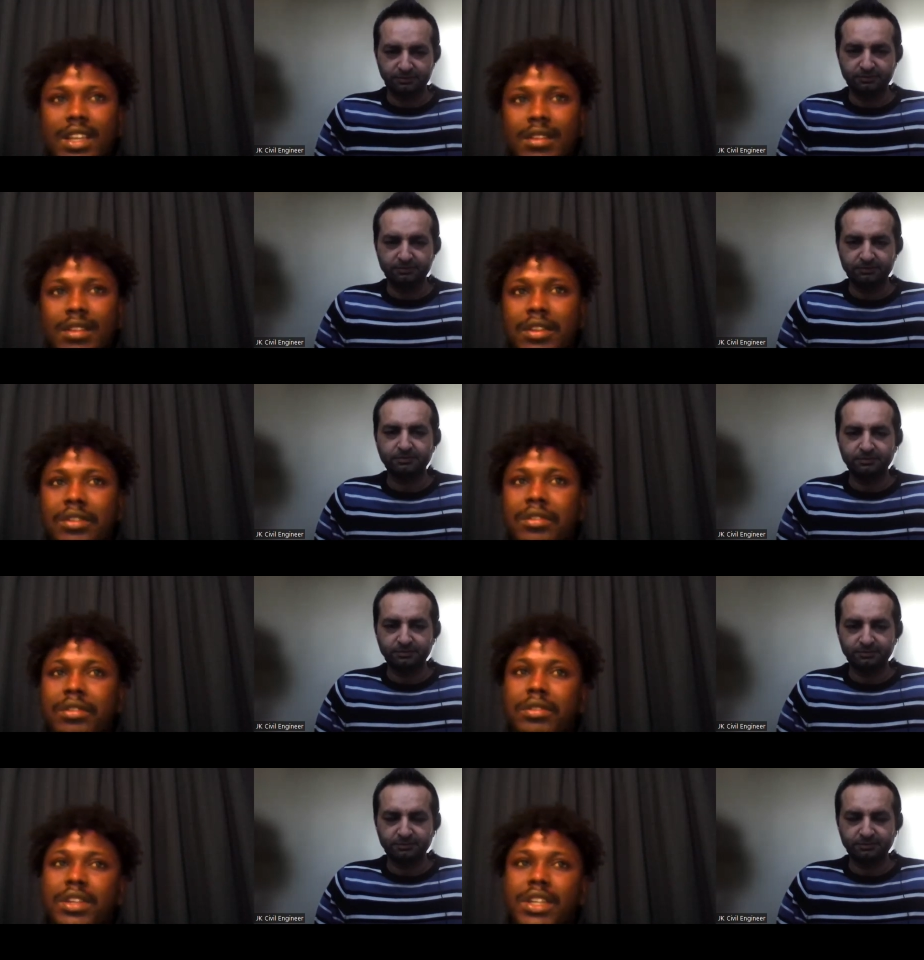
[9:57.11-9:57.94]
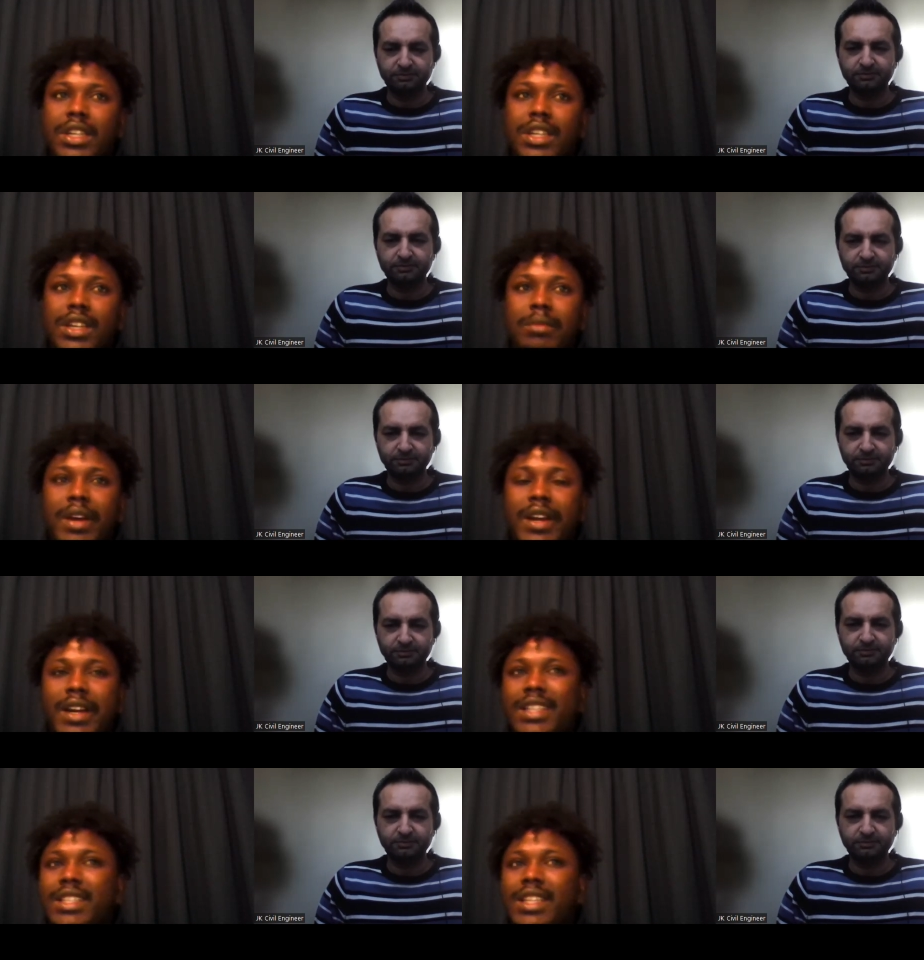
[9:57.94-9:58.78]
Speaker 1: including my
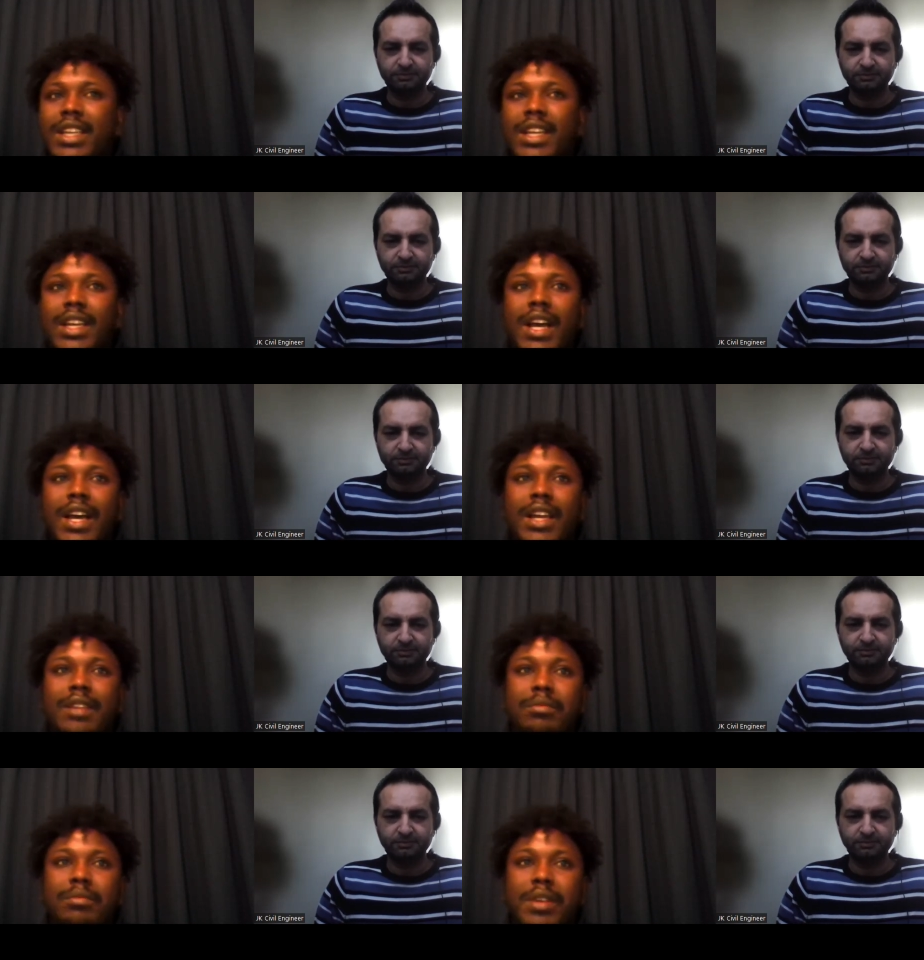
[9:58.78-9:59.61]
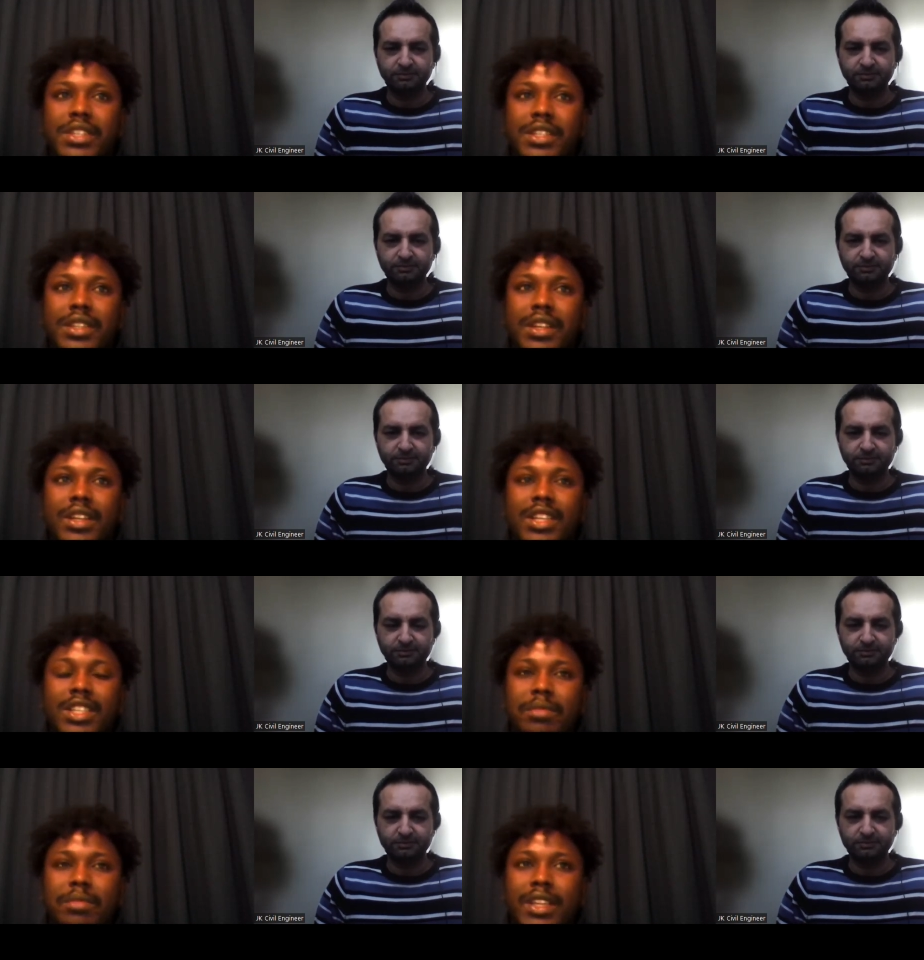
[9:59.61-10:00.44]
renting and personal
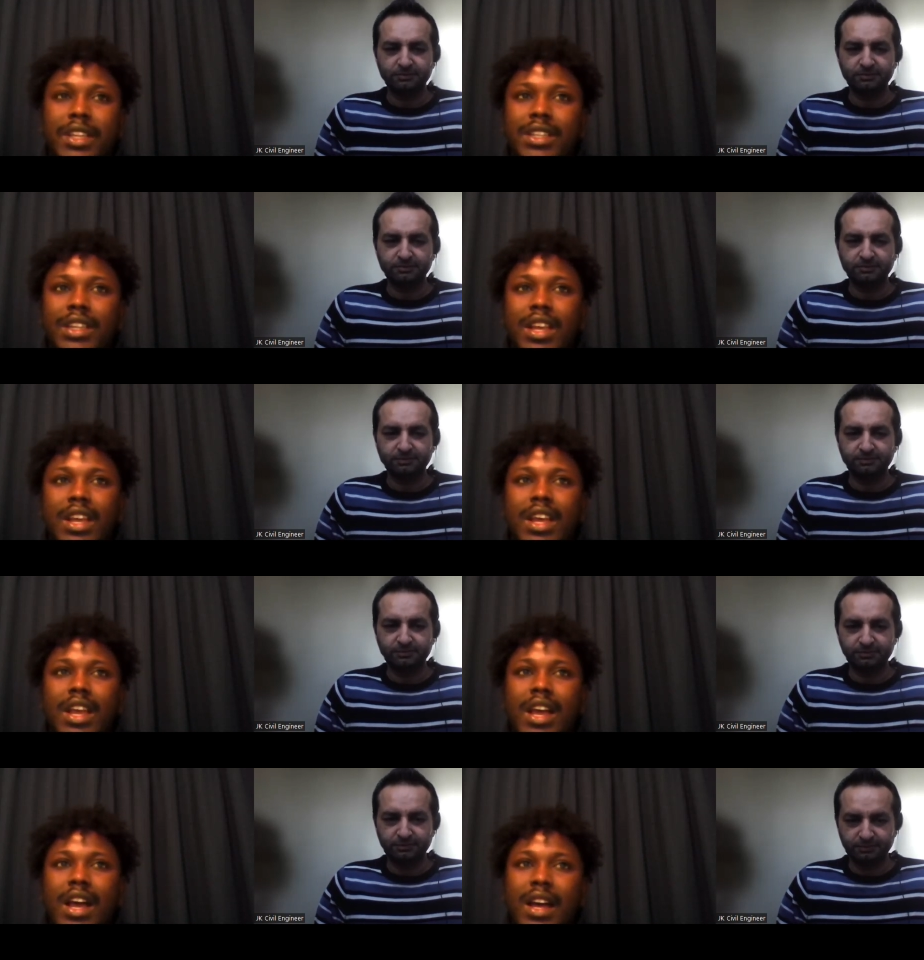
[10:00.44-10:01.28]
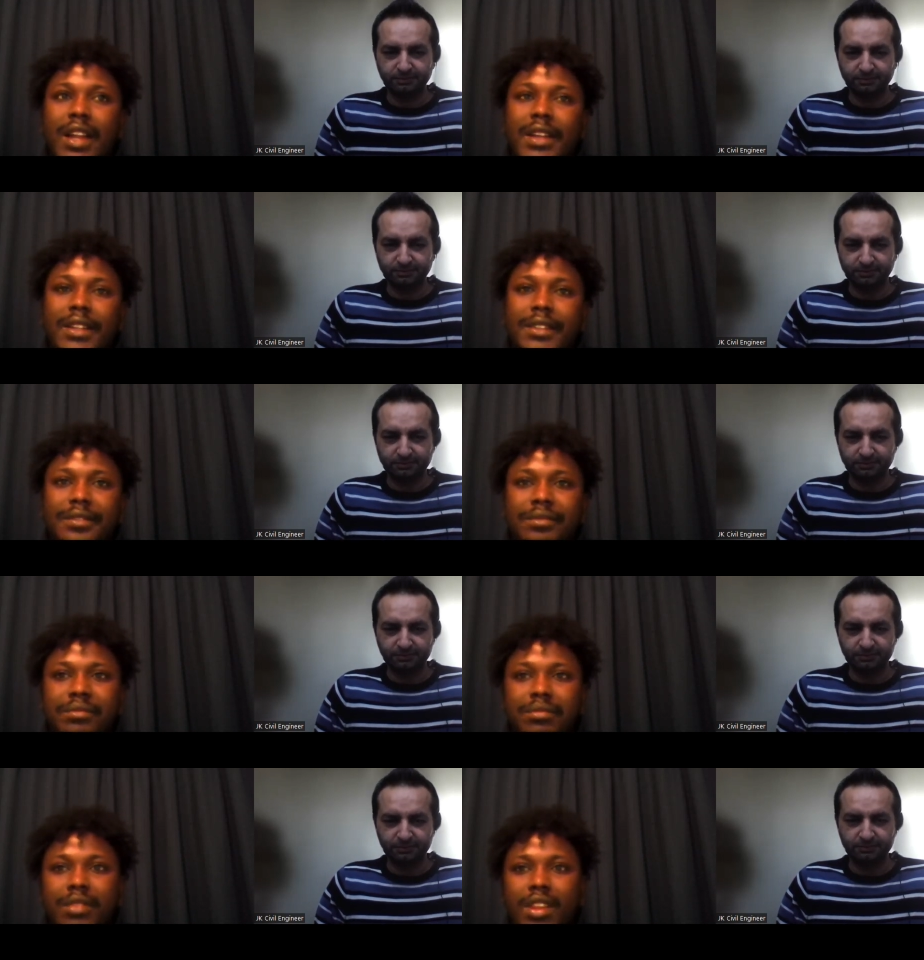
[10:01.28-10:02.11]
spend and
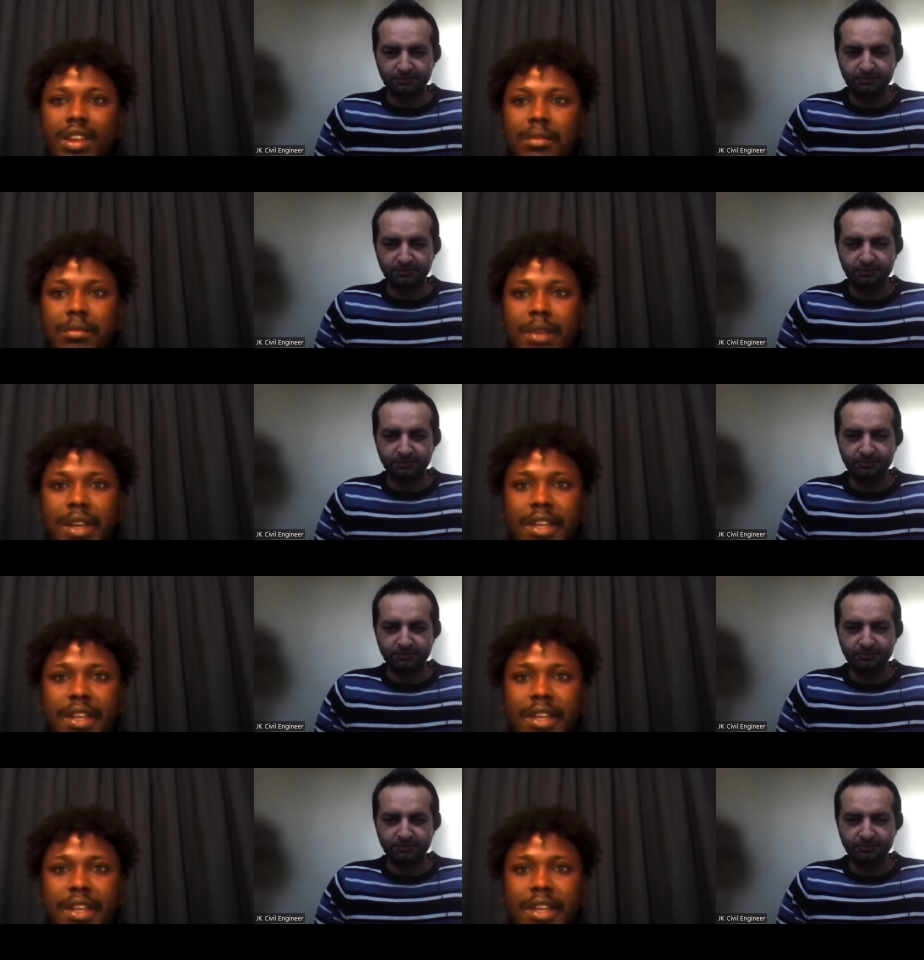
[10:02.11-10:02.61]
my